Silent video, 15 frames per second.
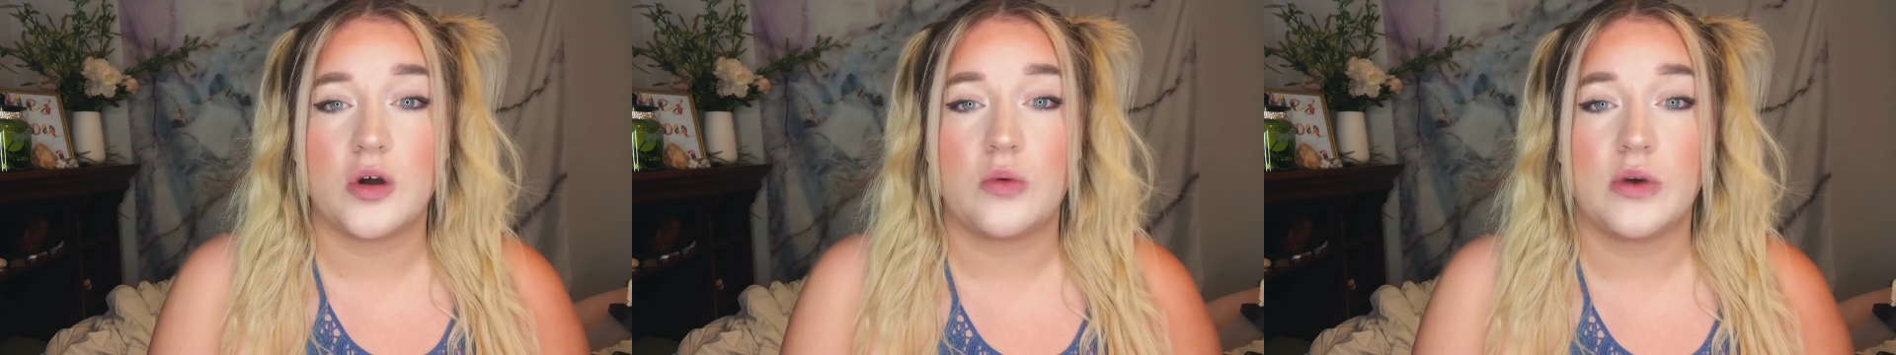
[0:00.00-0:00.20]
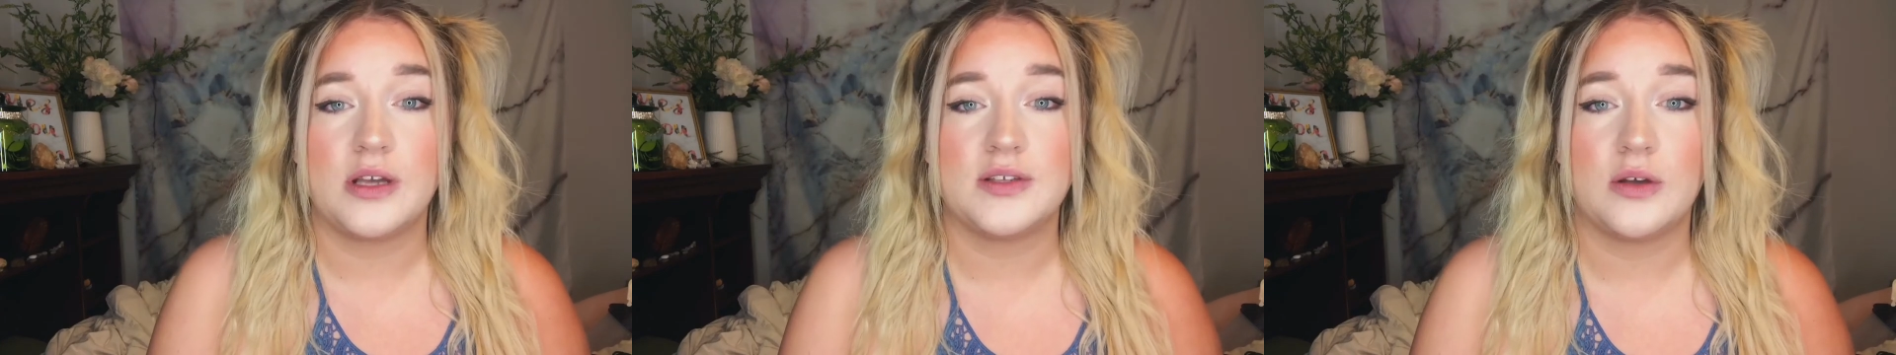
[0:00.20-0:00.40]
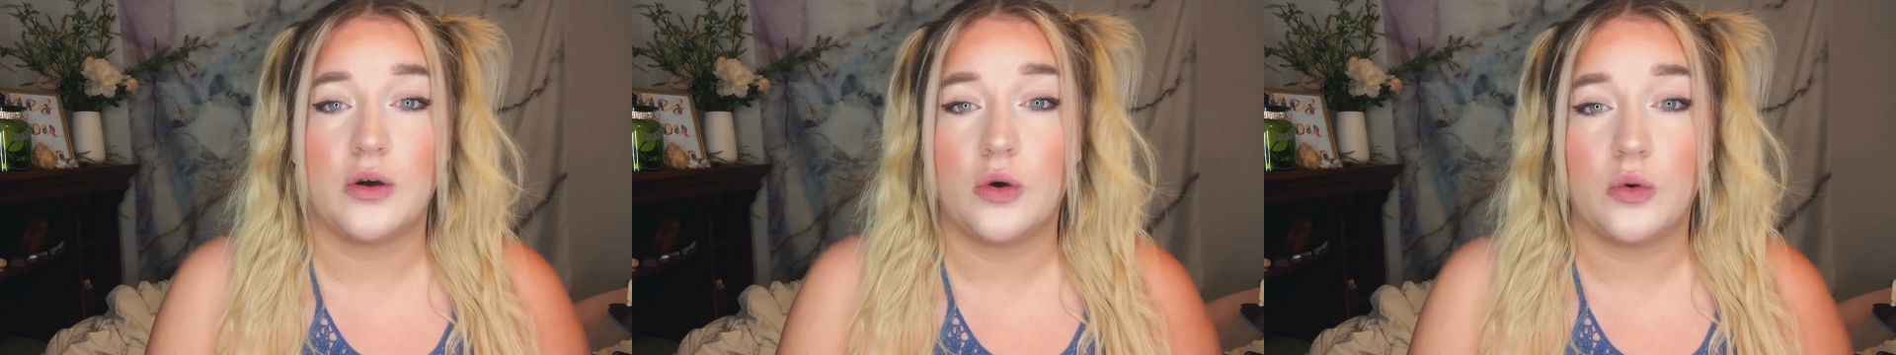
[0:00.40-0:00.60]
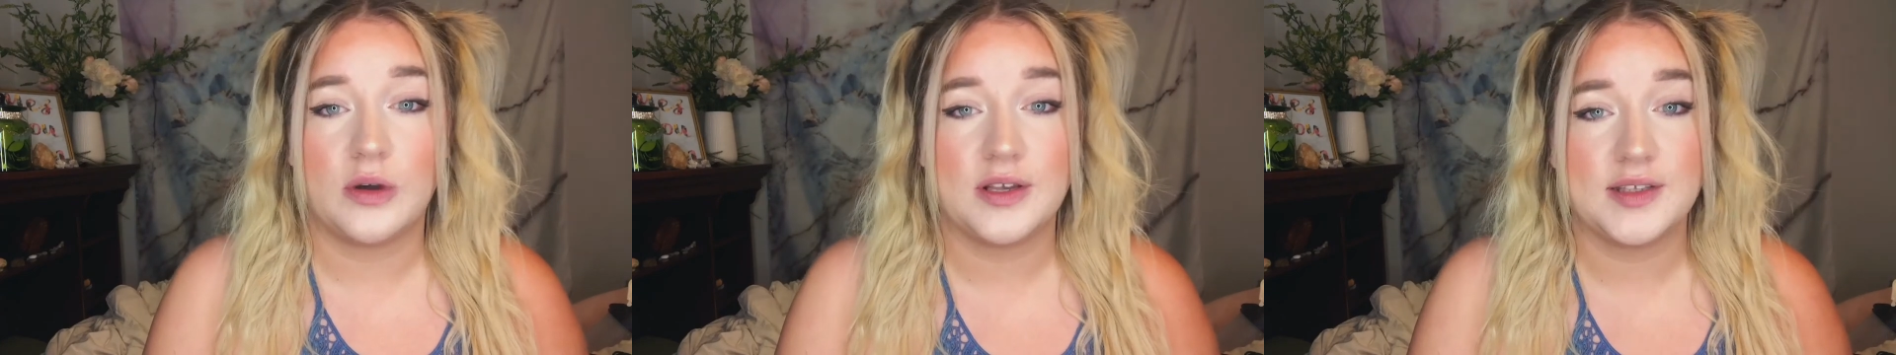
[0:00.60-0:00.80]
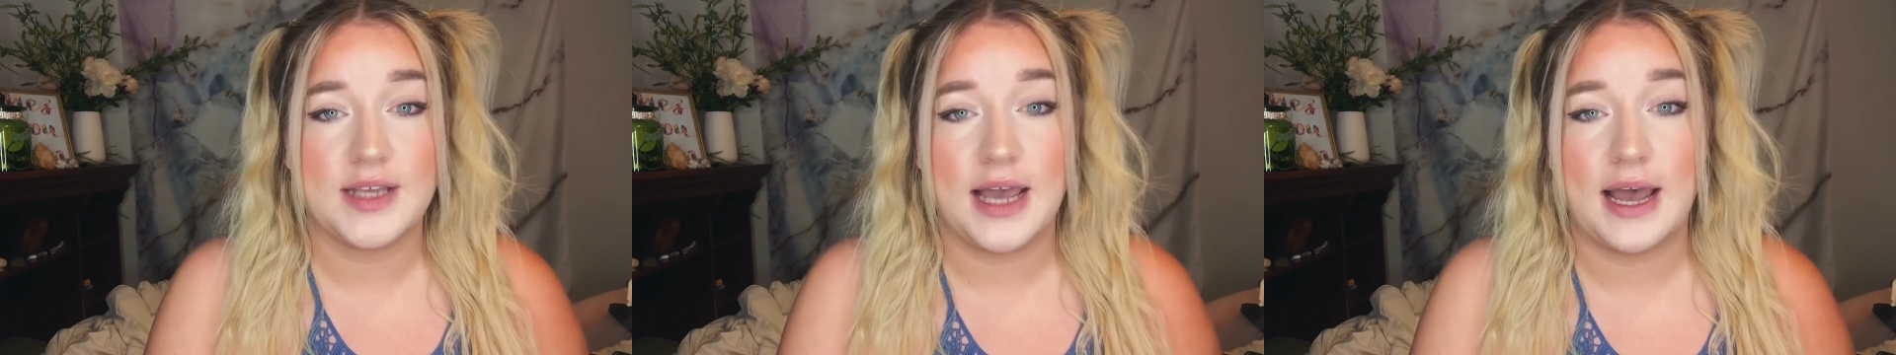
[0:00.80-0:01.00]
always
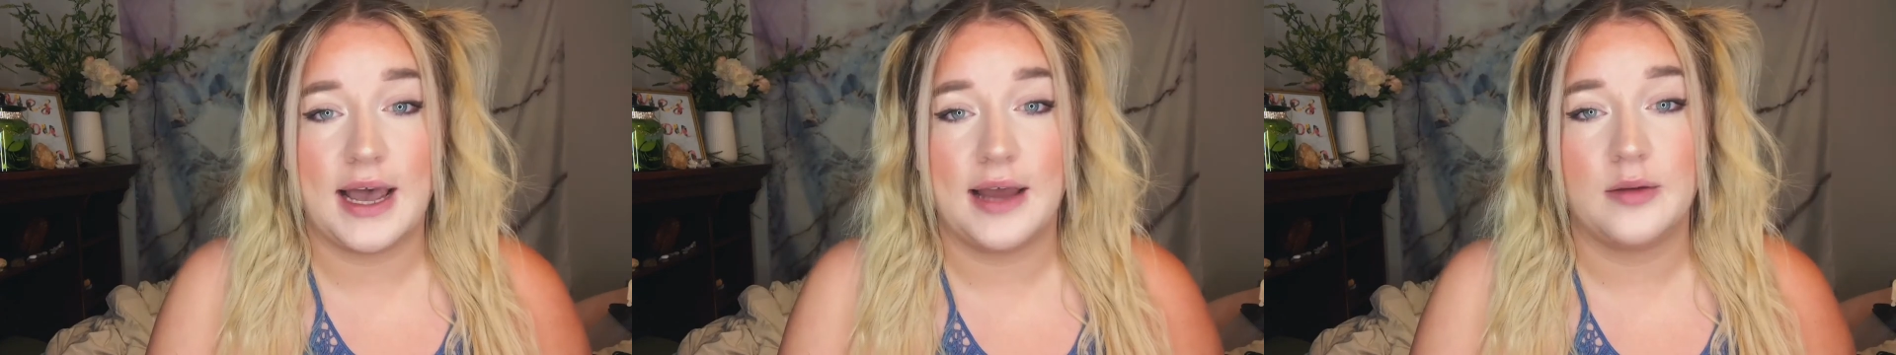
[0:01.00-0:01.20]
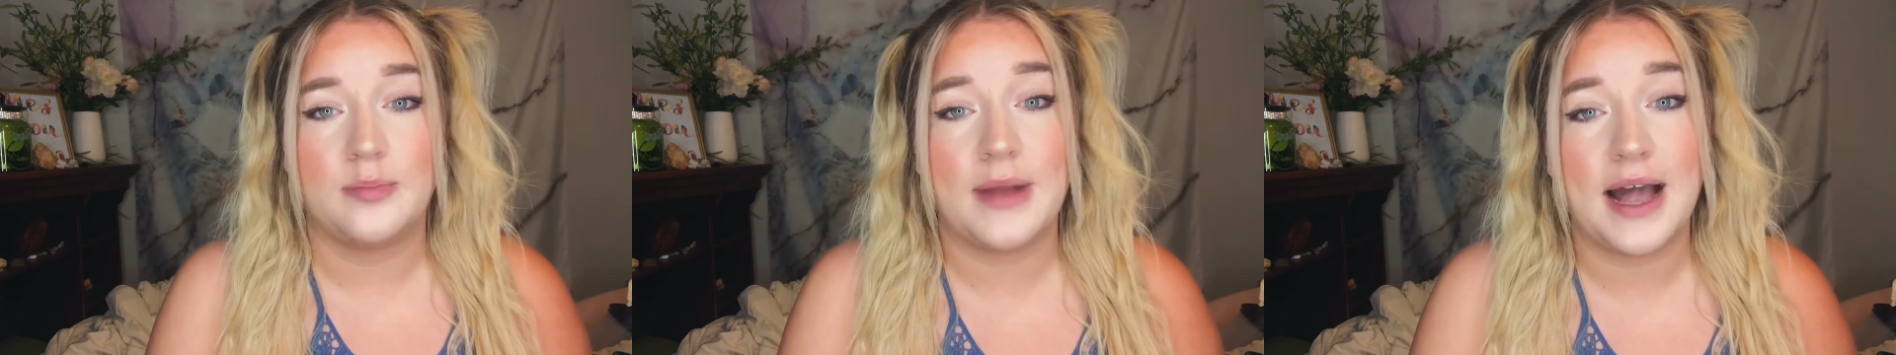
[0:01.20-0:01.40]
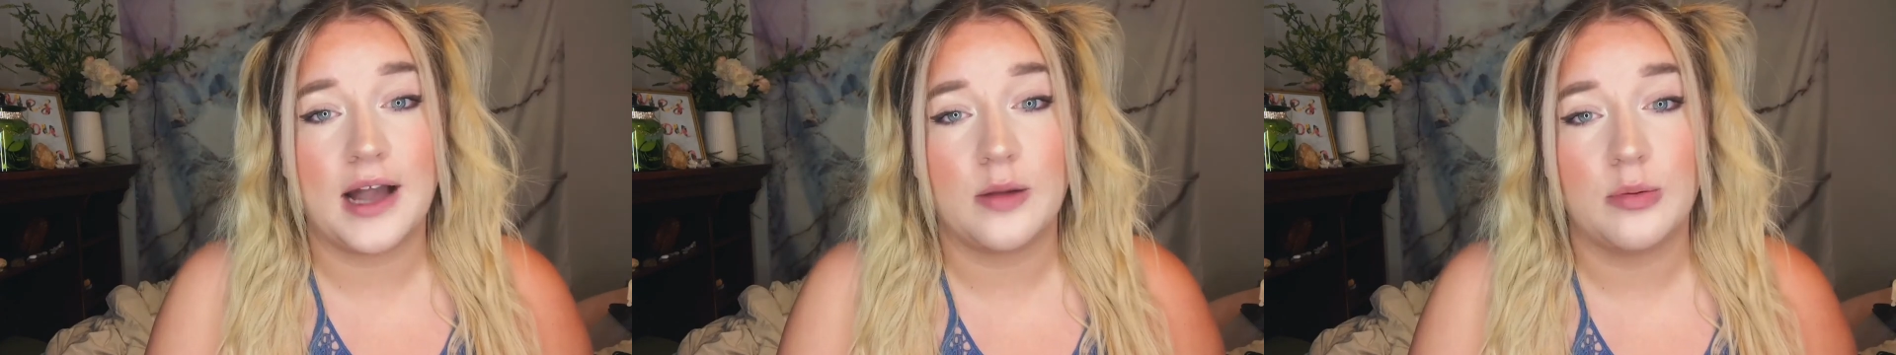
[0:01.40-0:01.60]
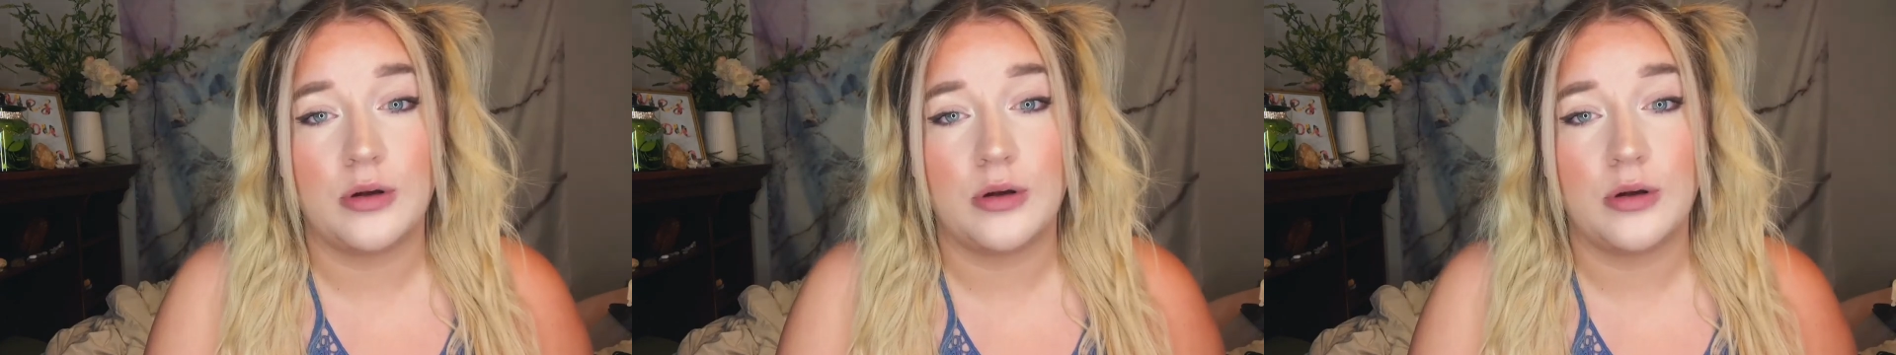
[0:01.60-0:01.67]
always had back